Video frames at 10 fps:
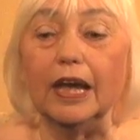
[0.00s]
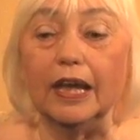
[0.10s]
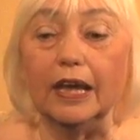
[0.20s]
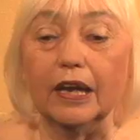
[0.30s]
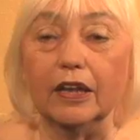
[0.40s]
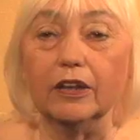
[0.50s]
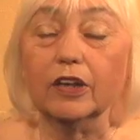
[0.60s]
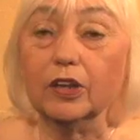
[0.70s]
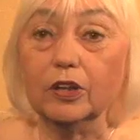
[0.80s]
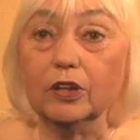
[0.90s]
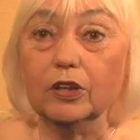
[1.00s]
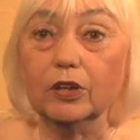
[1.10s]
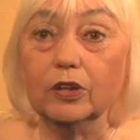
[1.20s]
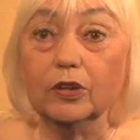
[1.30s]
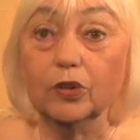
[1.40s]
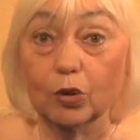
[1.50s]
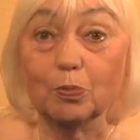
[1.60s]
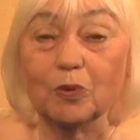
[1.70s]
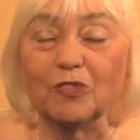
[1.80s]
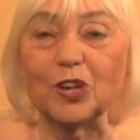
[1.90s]
And you're a
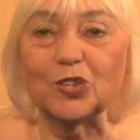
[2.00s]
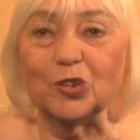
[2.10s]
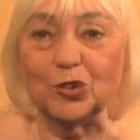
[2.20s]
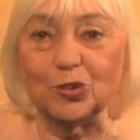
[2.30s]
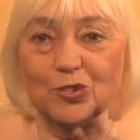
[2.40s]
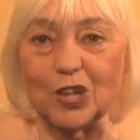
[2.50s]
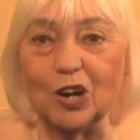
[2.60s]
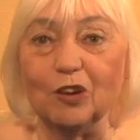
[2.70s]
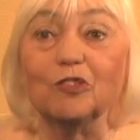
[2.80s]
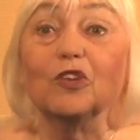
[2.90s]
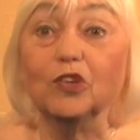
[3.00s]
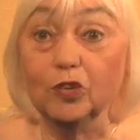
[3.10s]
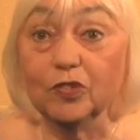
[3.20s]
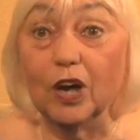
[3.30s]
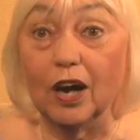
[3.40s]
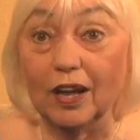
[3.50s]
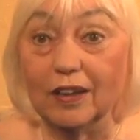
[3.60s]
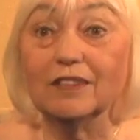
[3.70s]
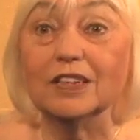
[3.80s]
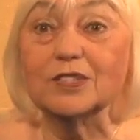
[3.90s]
professional yourself. You've got,
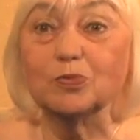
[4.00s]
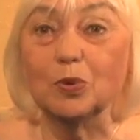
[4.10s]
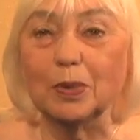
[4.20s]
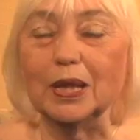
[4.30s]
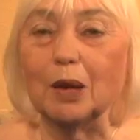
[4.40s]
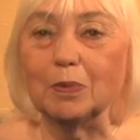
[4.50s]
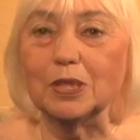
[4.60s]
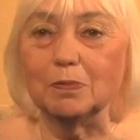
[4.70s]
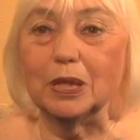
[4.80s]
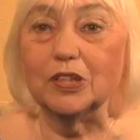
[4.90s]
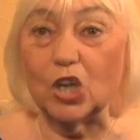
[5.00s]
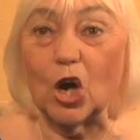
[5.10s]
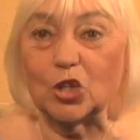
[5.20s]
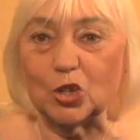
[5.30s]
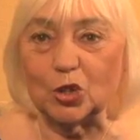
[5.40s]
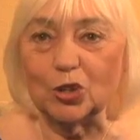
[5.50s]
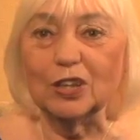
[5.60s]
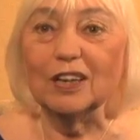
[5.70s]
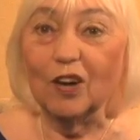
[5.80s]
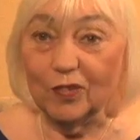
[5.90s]
this woman happened to be a doctor
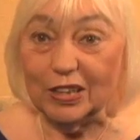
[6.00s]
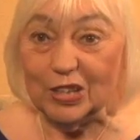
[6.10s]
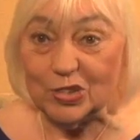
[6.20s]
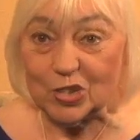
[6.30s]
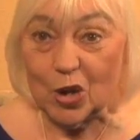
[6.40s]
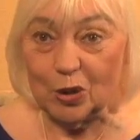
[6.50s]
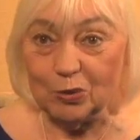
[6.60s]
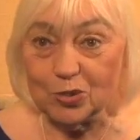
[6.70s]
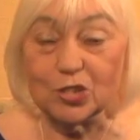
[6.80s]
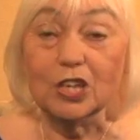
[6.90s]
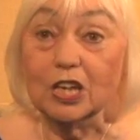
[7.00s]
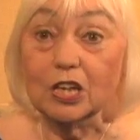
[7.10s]
on the East Coast.